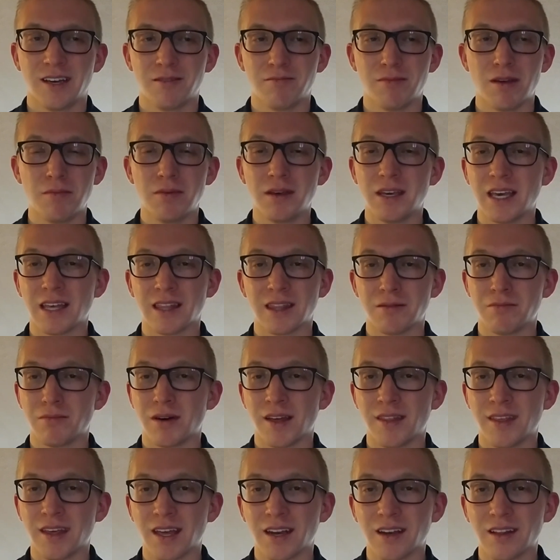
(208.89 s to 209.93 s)
Maybe get them
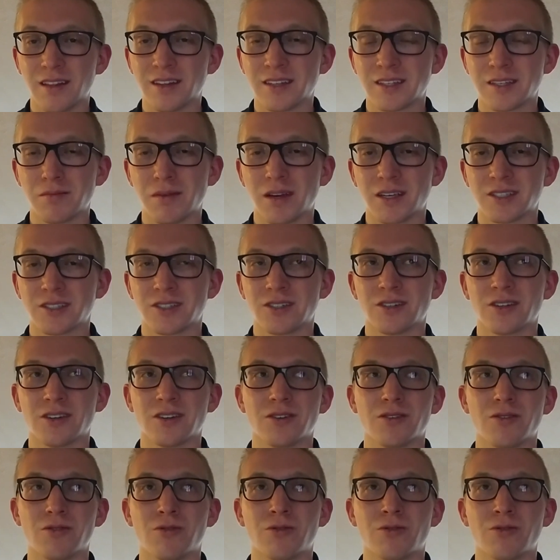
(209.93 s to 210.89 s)
by the end of the semester